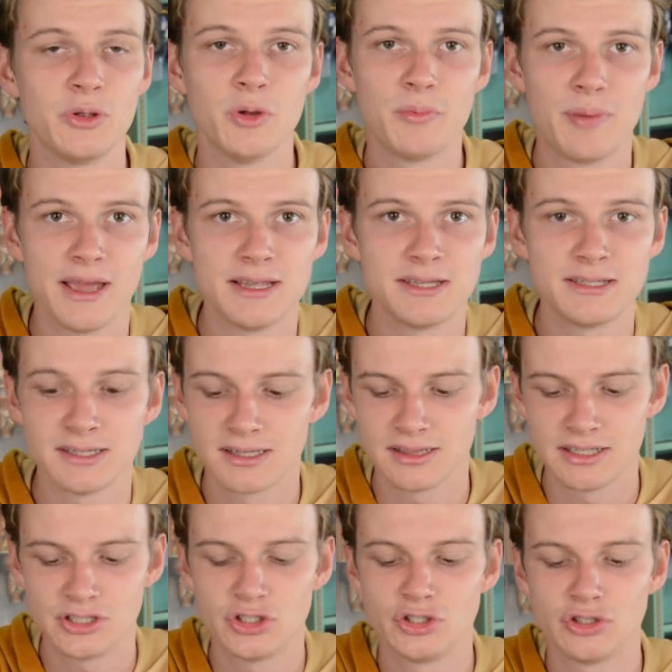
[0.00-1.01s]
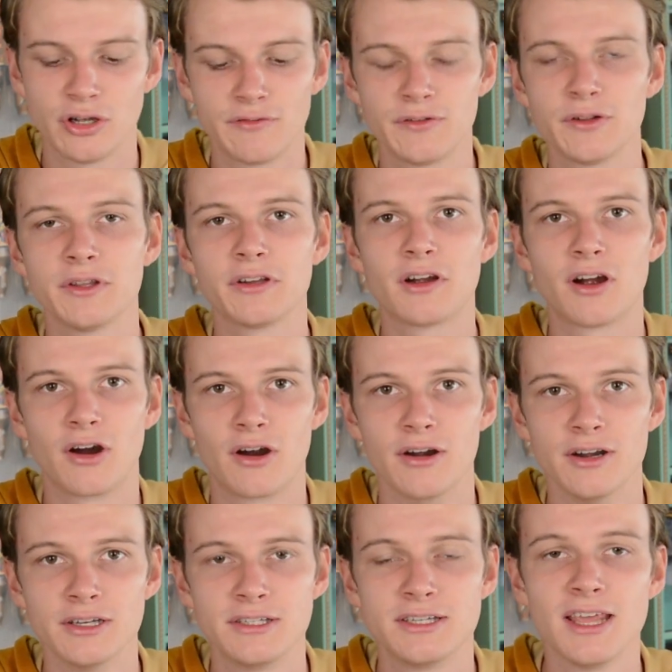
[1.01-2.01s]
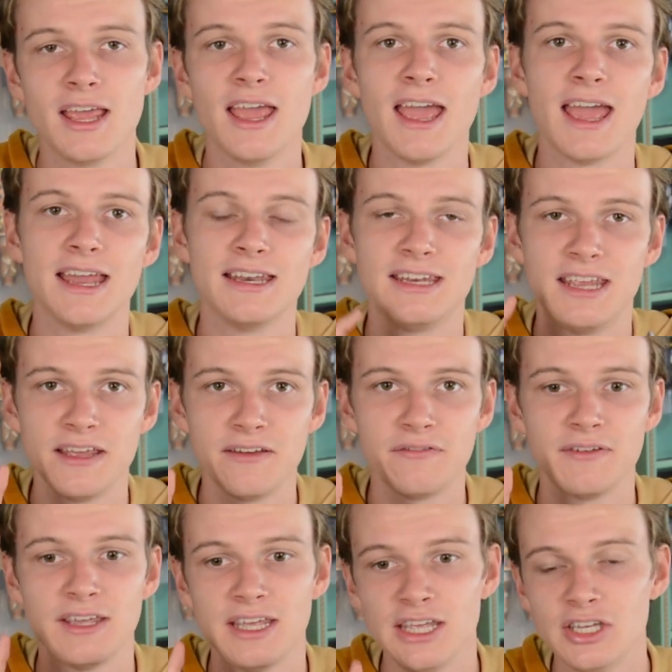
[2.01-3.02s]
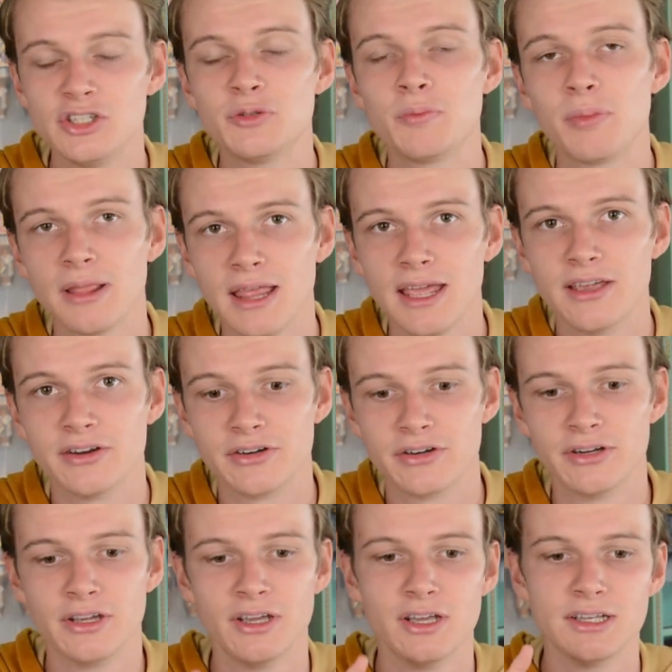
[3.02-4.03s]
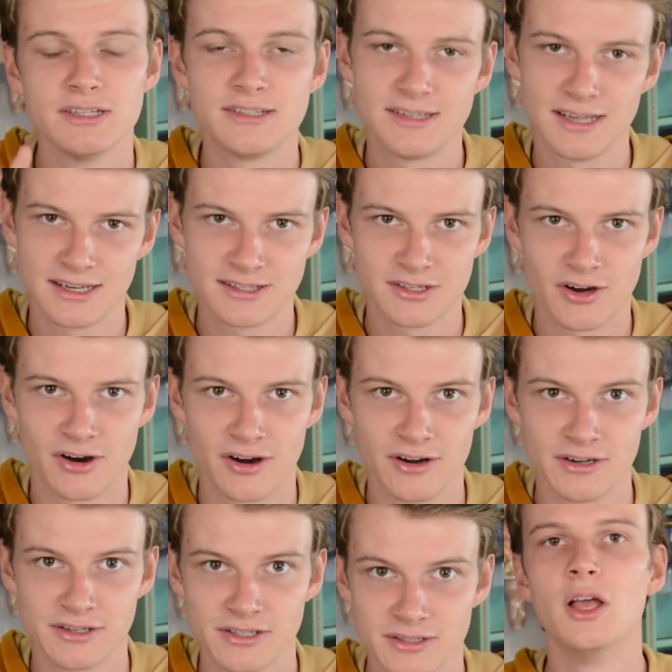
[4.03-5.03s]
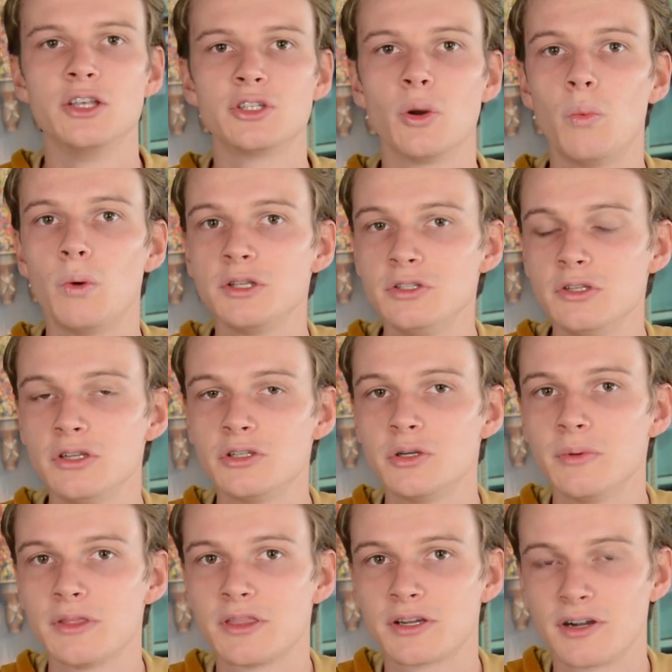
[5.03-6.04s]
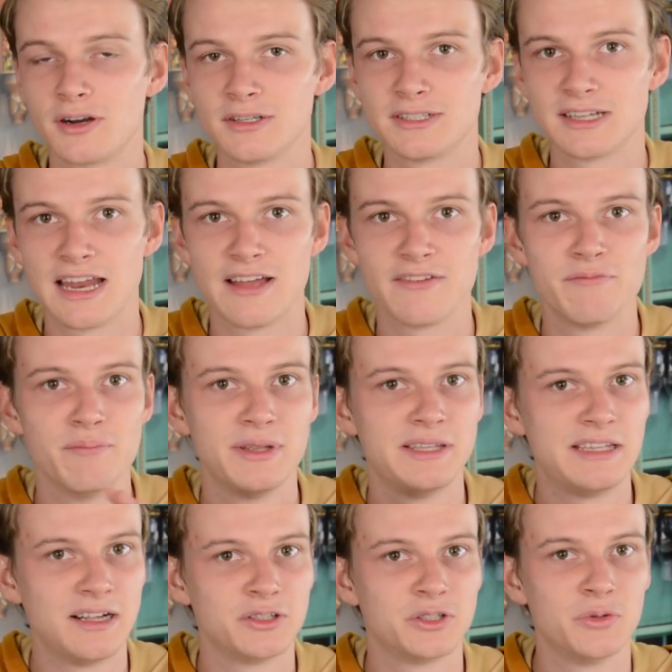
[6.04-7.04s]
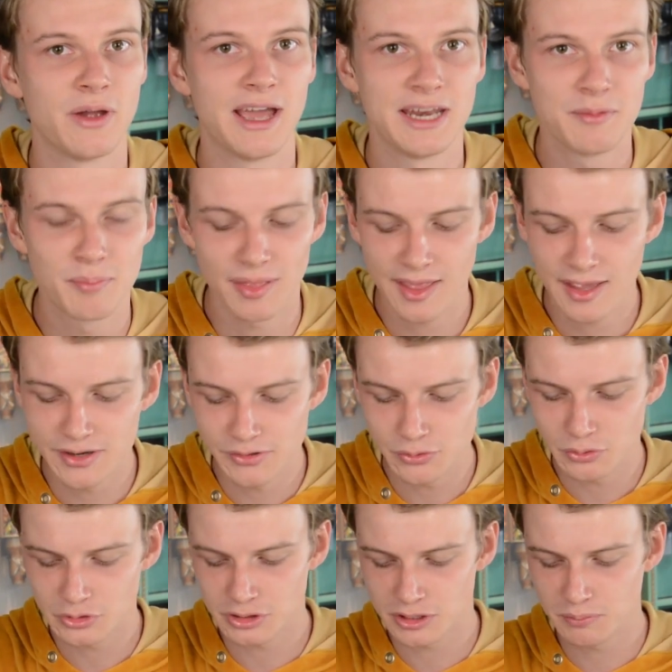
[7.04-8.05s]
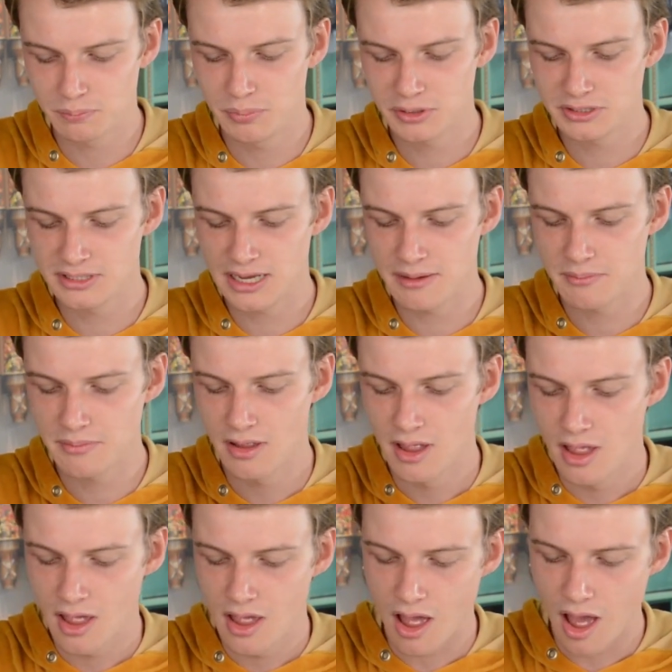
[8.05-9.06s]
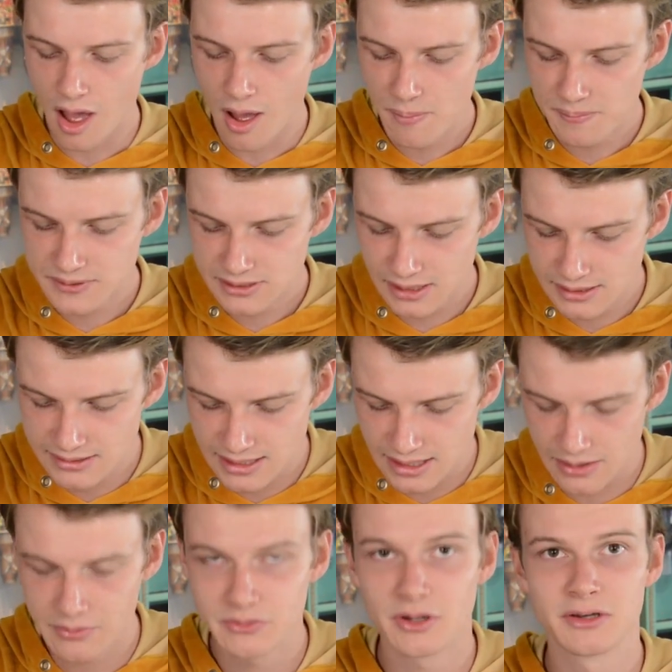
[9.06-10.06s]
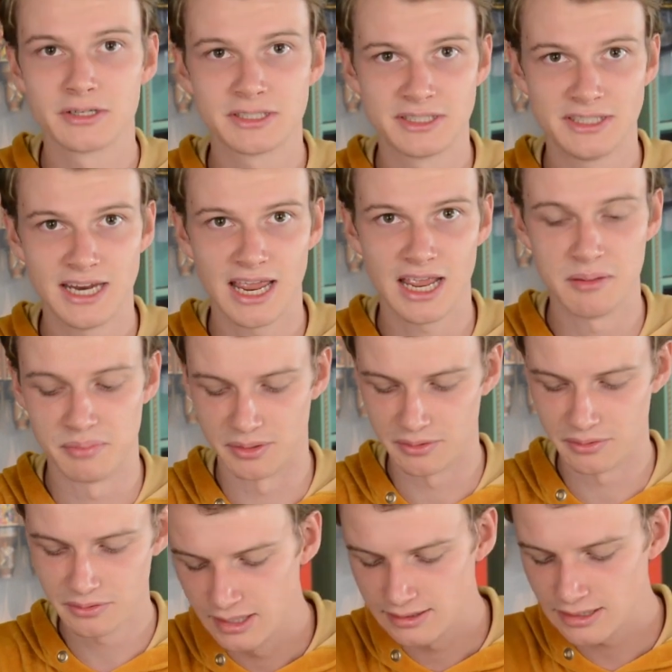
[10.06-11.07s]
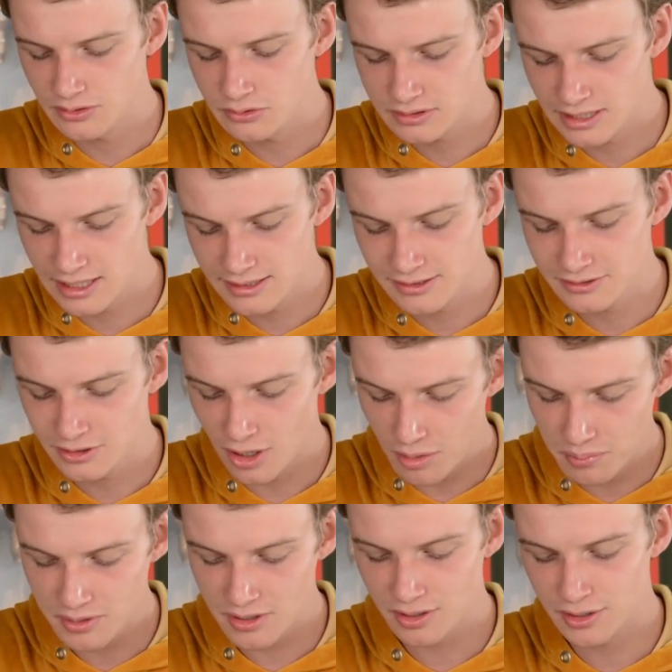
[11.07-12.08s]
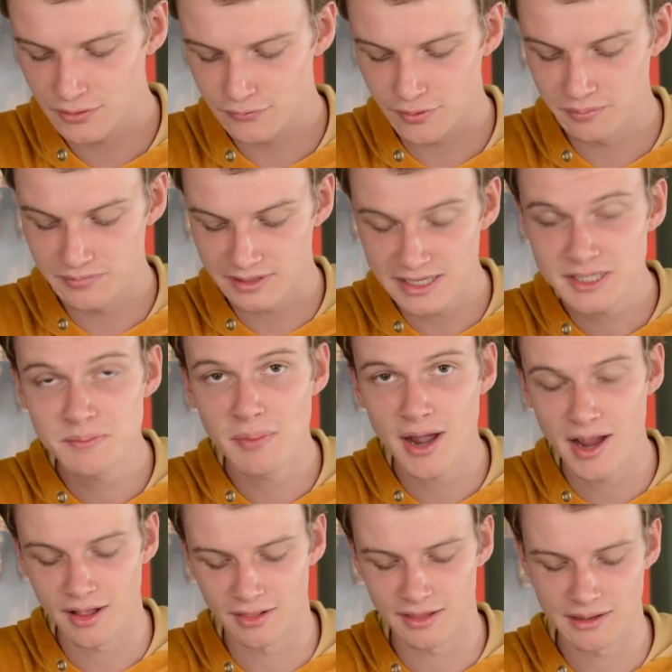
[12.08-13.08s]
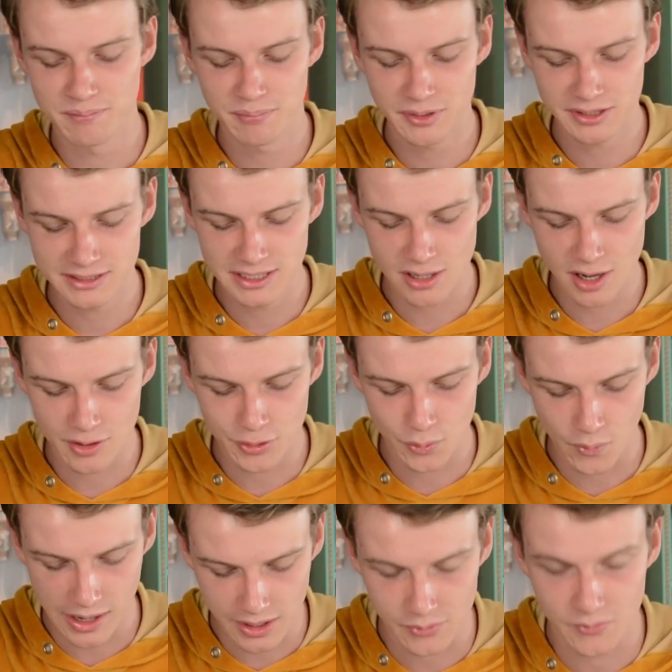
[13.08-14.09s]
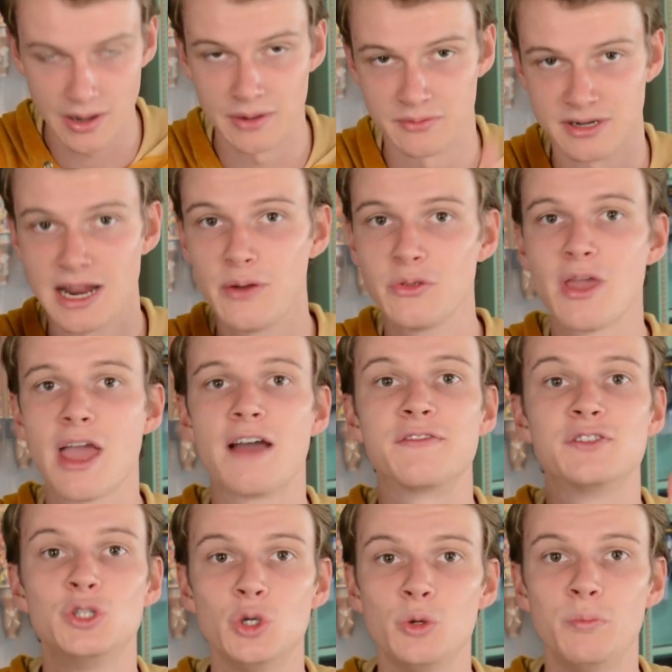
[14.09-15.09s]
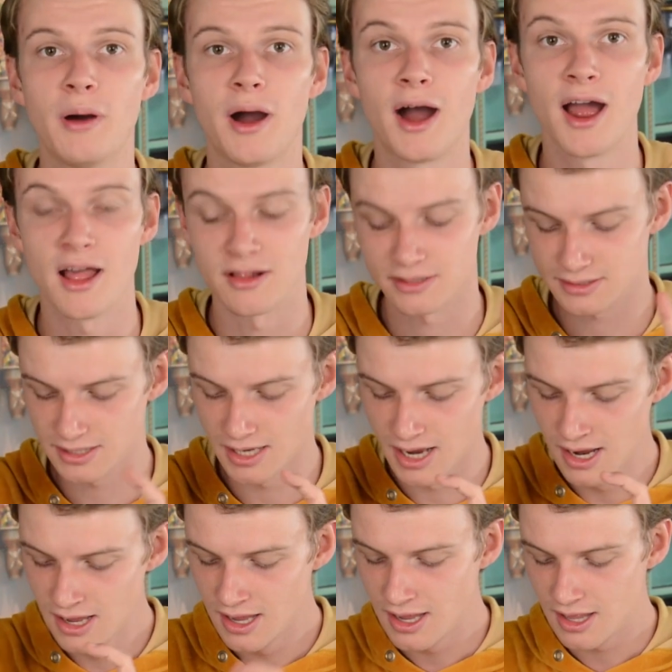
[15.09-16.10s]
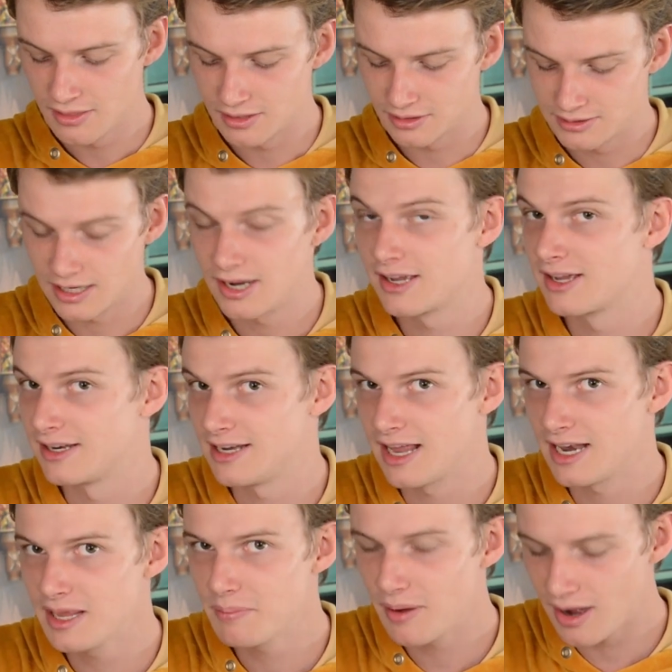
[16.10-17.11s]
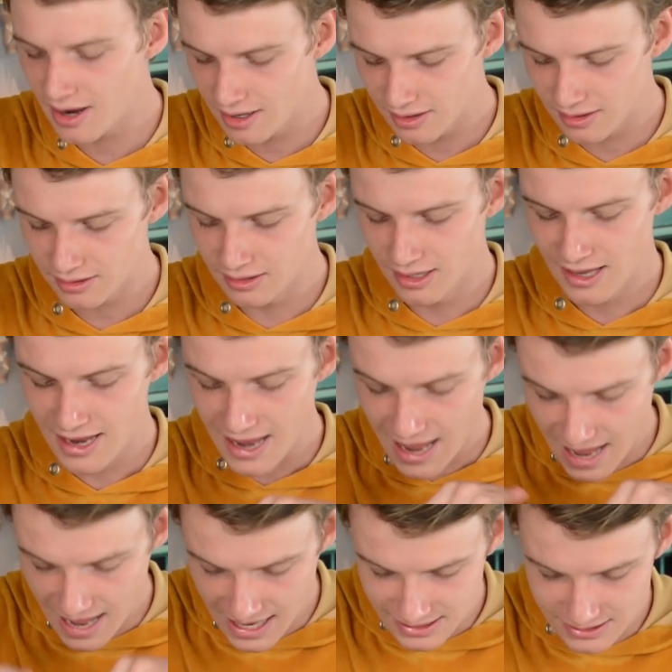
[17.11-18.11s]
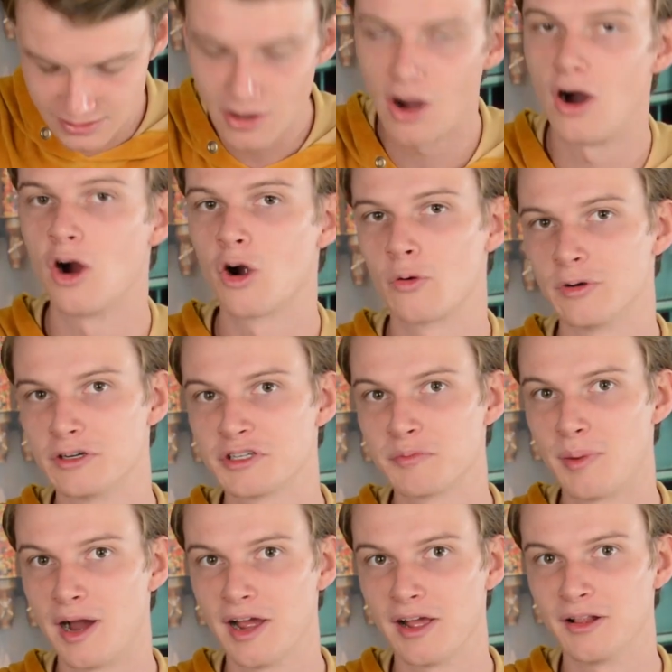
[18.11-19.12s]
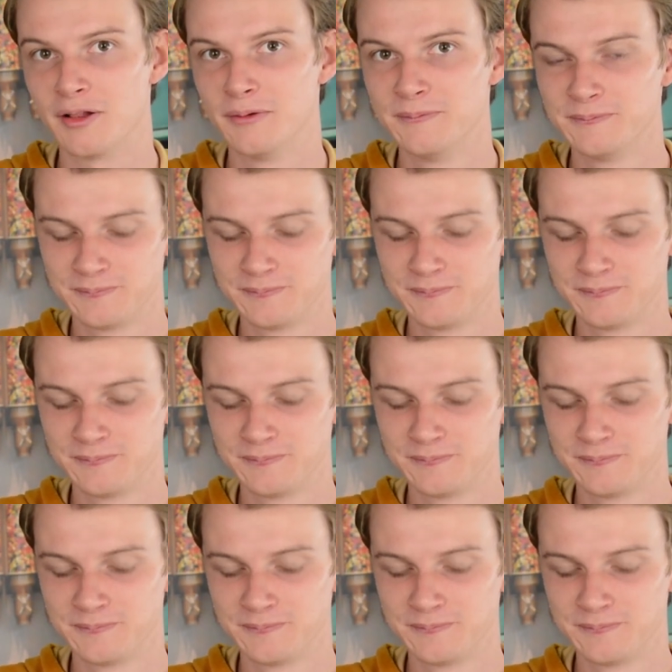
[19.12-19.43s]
you basically shuffle the cards and give each player 6 cards. So what do you do with the cards that haven't been dealt to any player? You just put them upside down on the table, then you take the top card from this pile and put it the other way around. Now you have 2 piles, the diagonally pile and the Hogwarts pile.